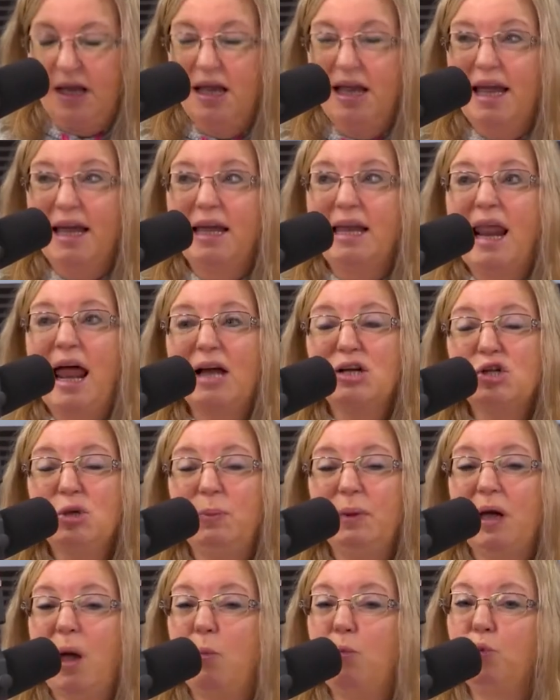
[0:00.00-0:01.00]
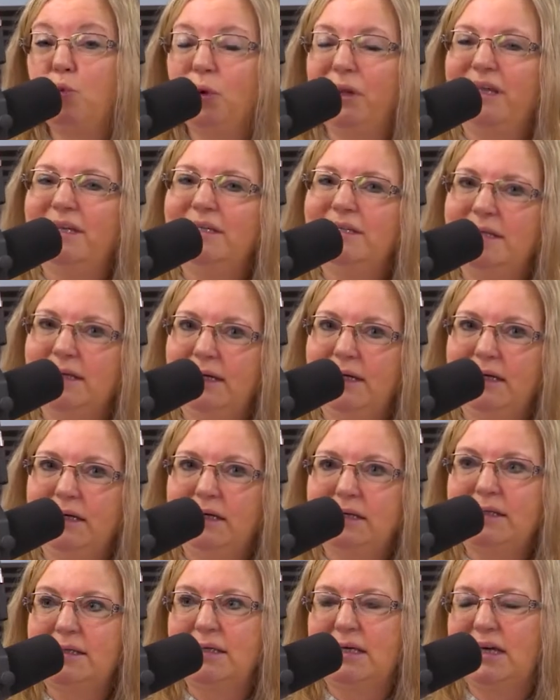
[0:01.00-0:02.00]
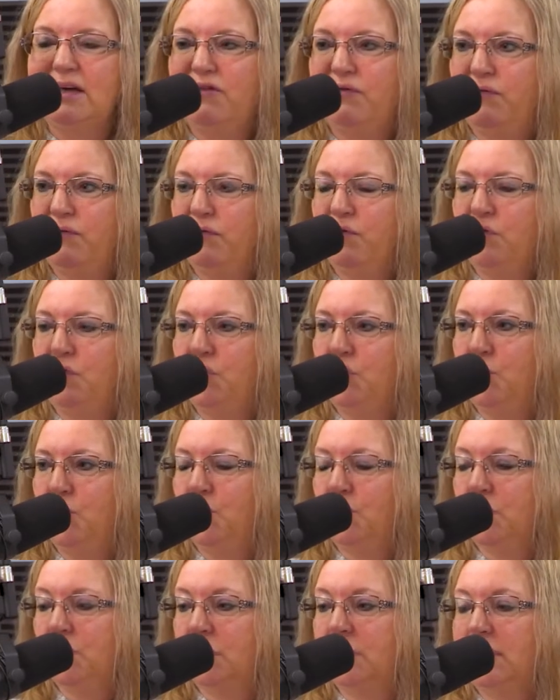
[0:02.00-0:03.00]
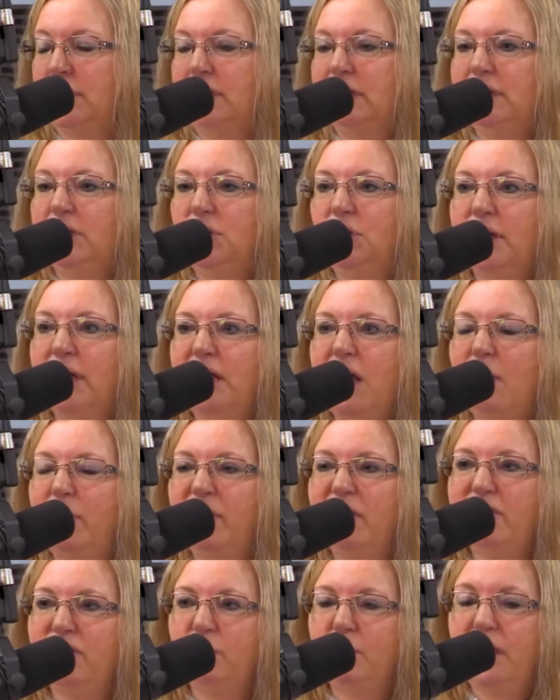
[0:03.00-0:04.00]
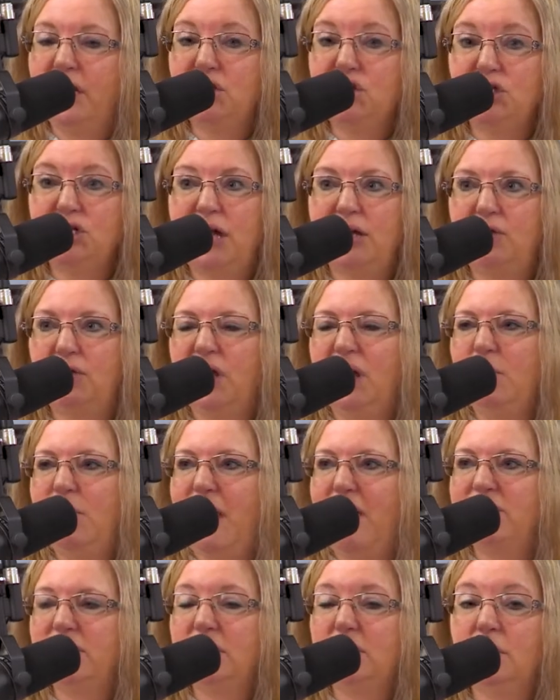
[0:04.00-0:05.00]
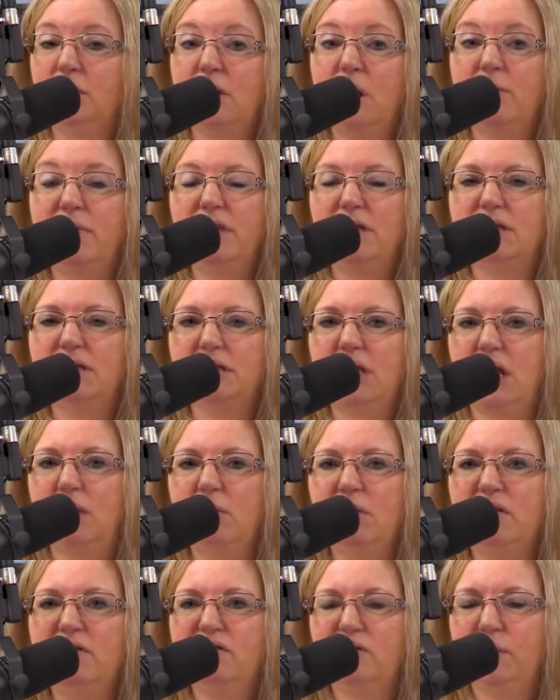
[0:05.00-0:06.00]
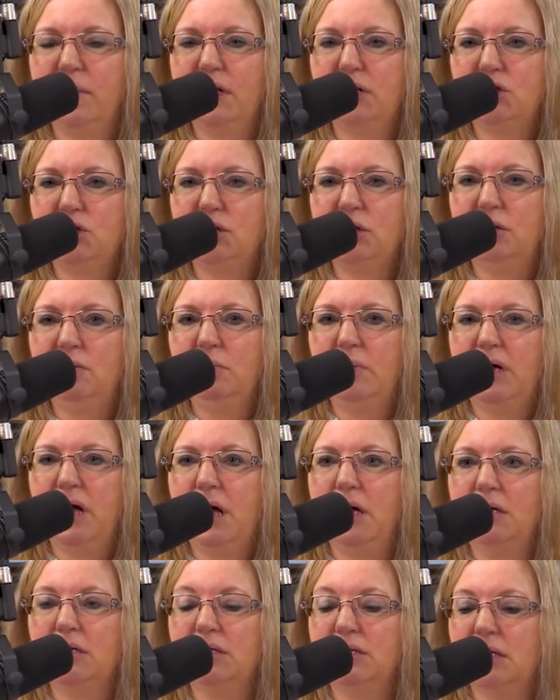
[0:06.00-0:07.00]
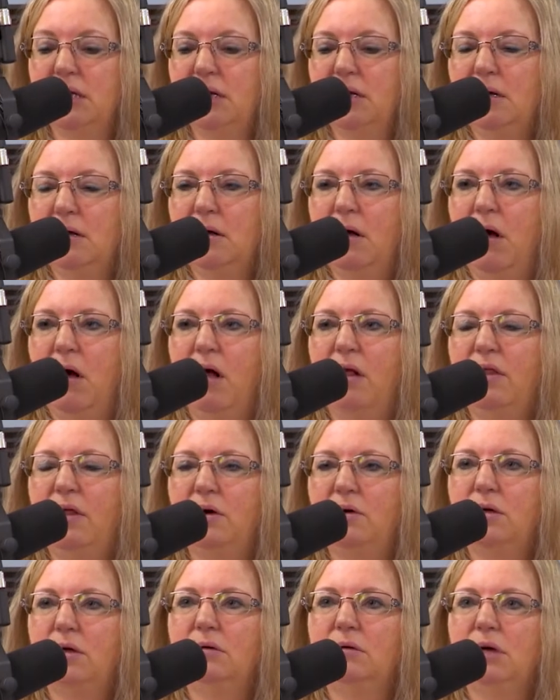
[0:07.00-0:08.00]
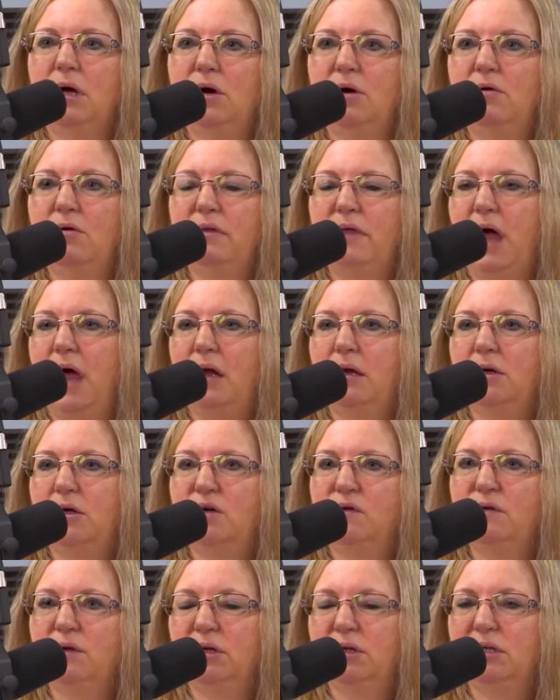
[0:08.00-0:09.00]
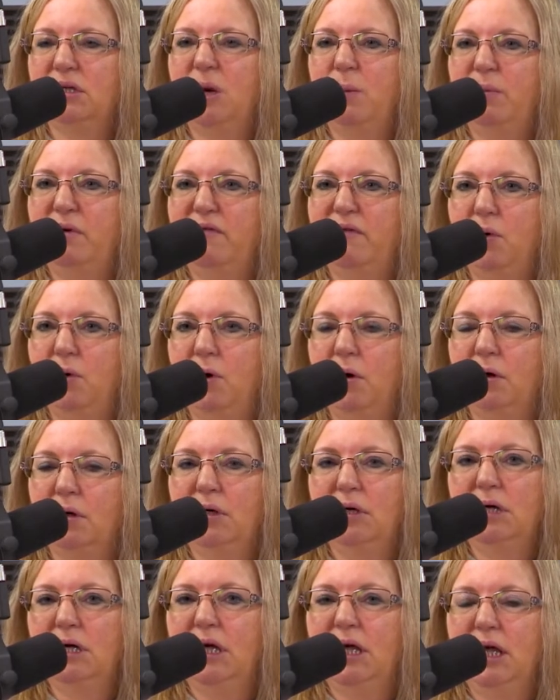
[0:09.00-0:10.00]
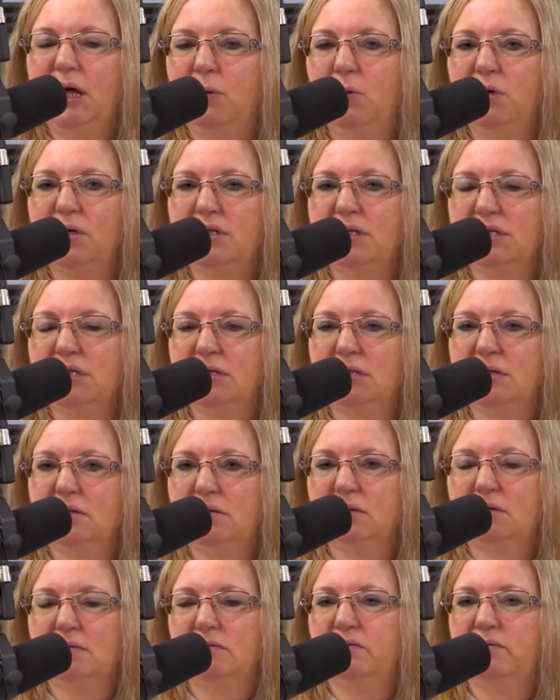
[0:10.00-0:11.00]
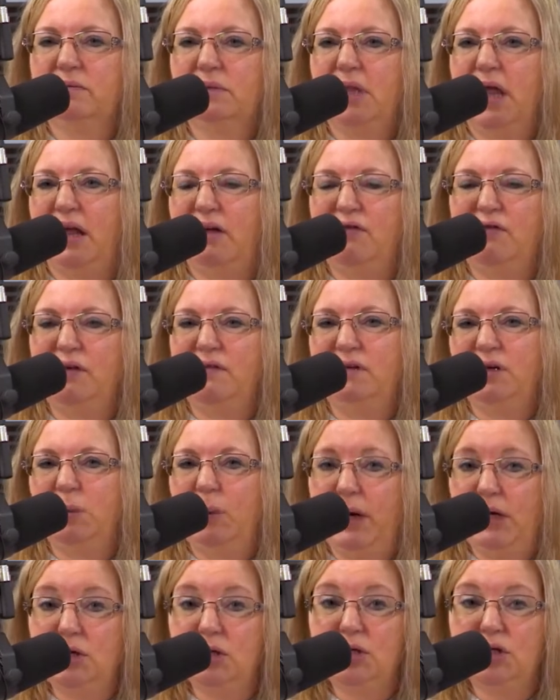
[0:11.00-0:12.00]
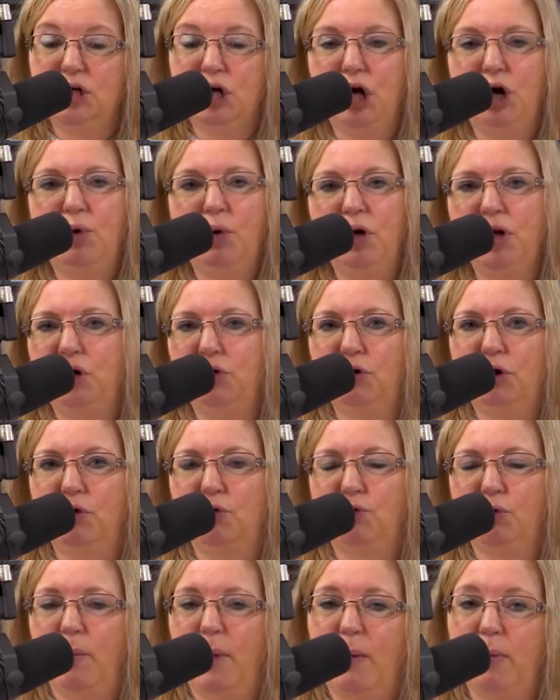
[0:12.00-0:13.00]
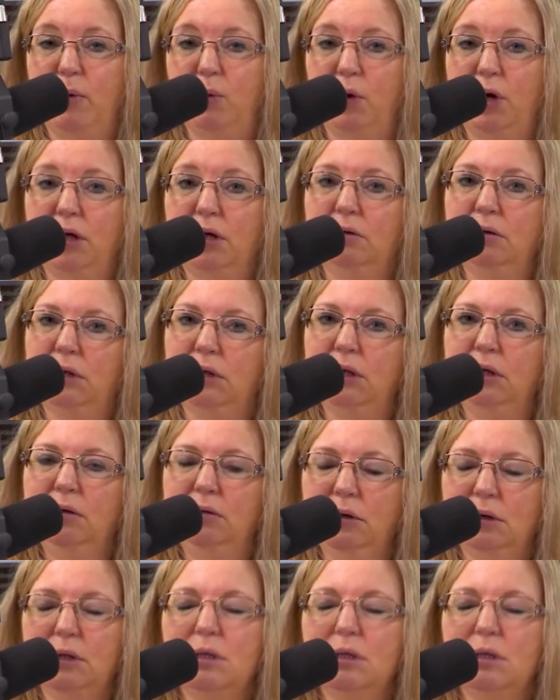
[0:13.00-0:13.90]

it can actually become really tedious if you're looking up information and you keep having to look up the same information because although you know that you've looked it up before, it was like 50 pages ago and you don't remember what you did.